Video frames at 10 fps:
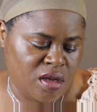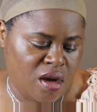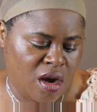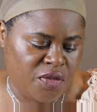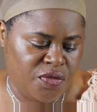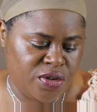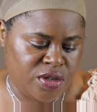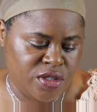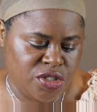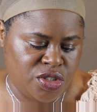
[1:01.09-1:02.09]

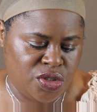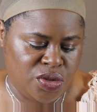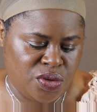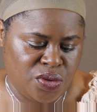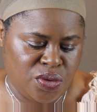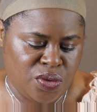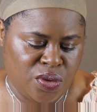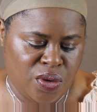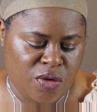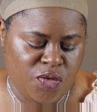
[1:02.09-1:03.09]
offers
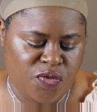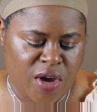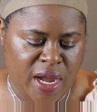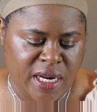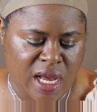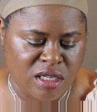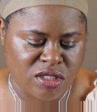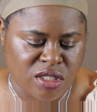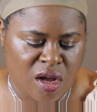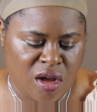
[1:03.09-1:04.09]
you
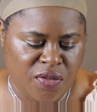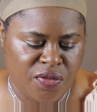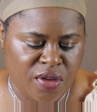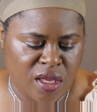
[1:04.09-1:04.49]
$5 off